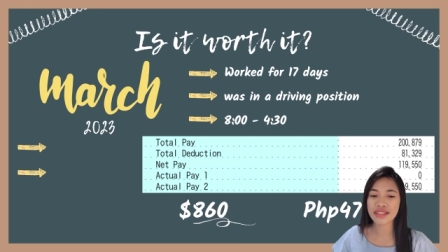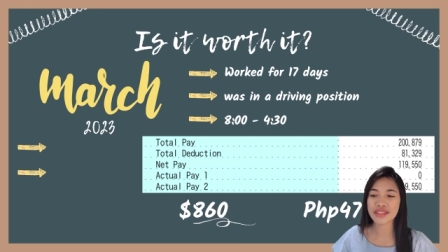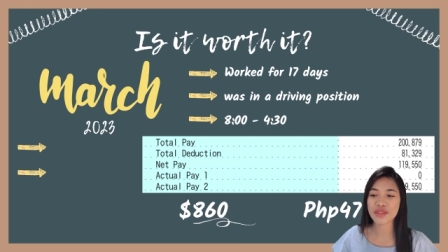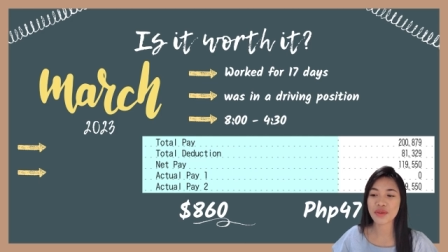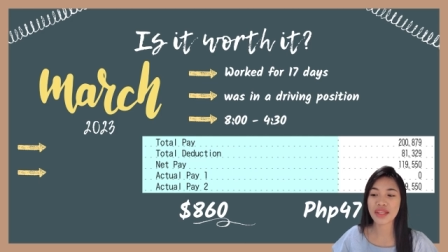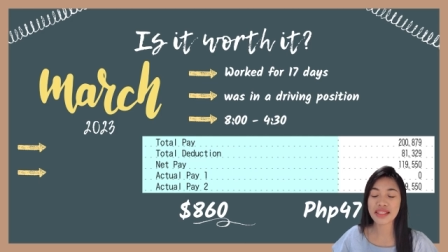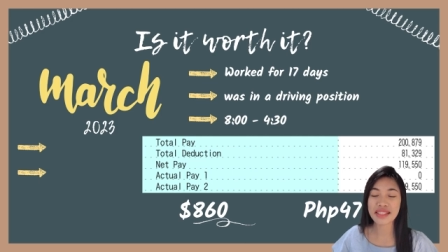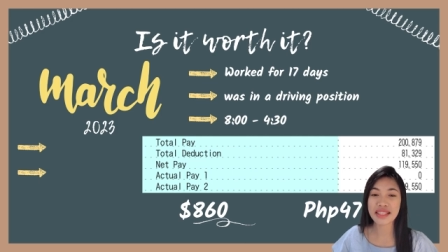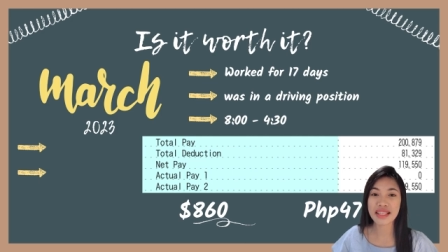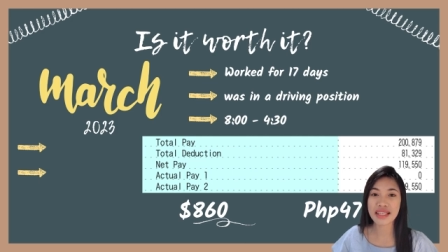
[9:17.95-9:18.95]
So
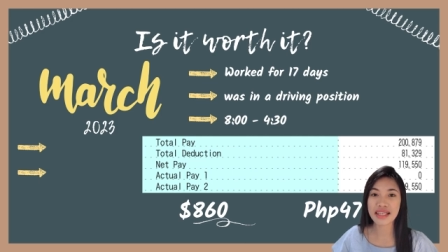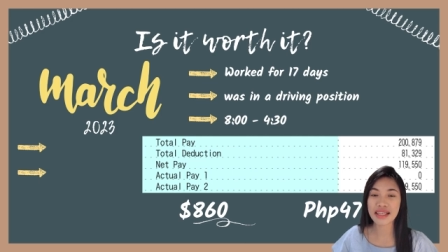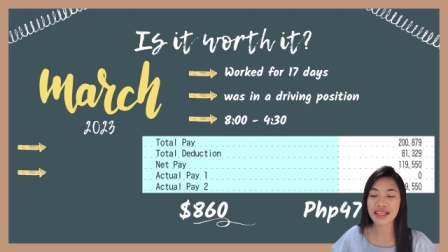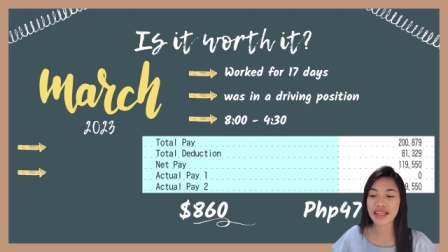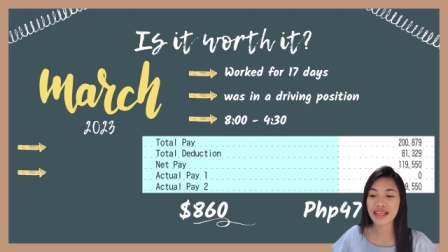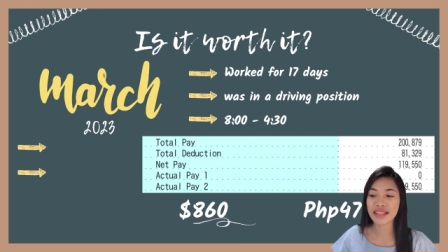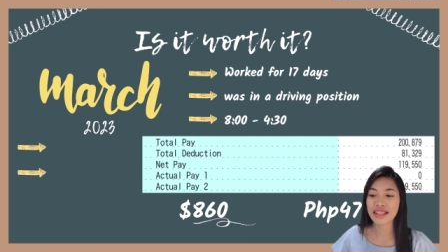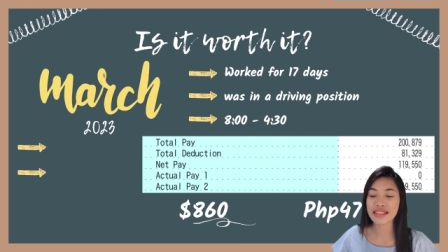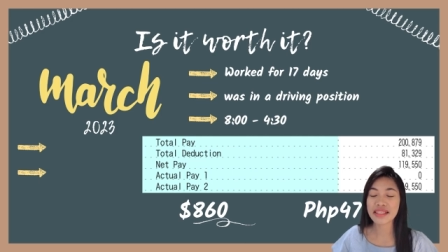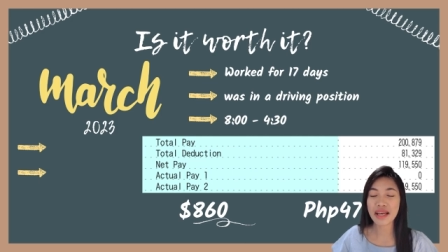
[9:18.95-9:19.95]
that's the
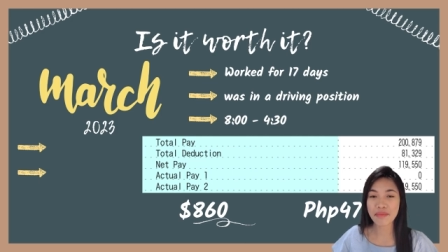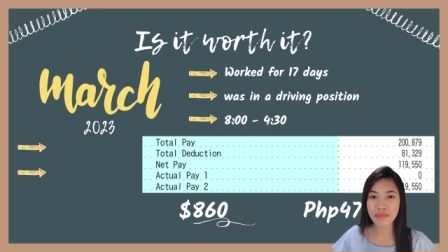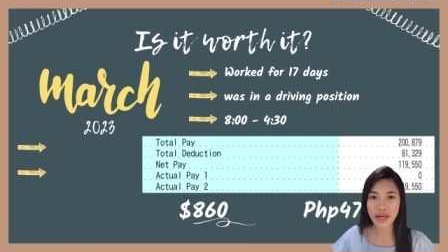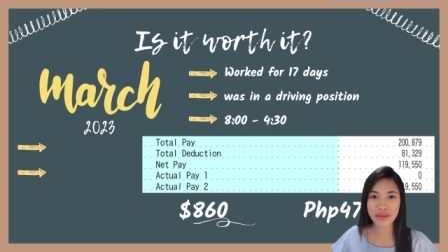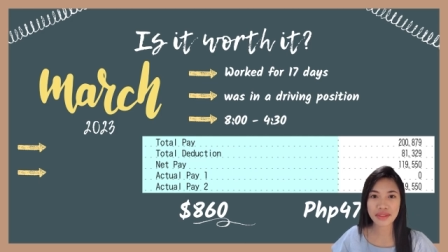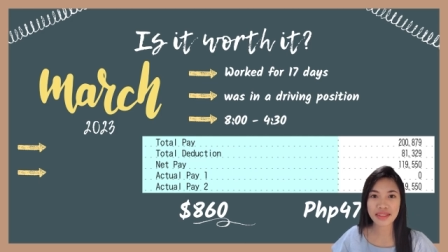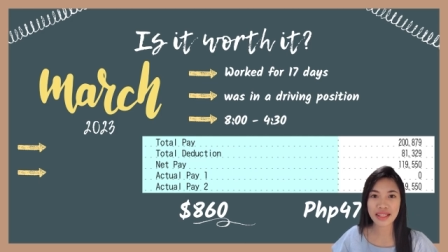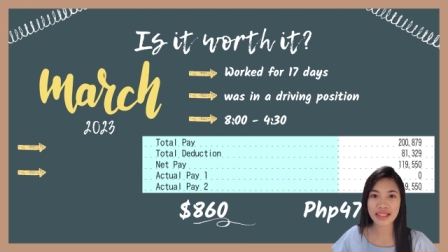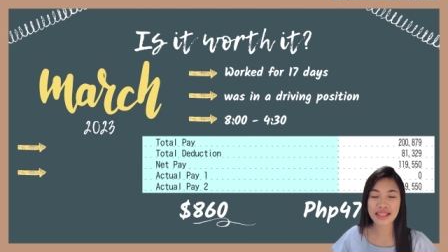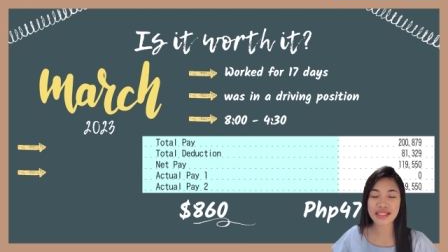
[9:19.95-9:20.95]
that's the amount
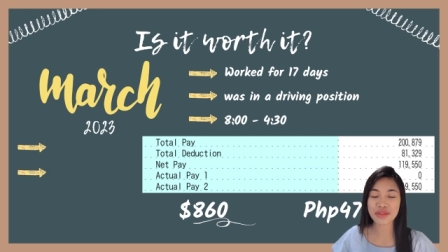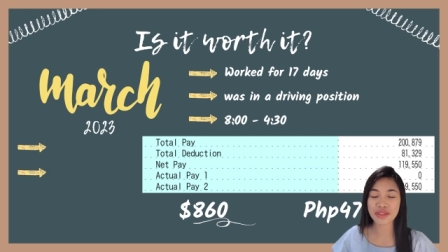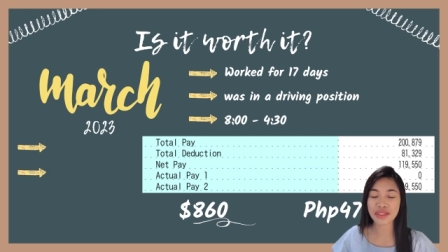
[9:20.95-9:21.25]
that is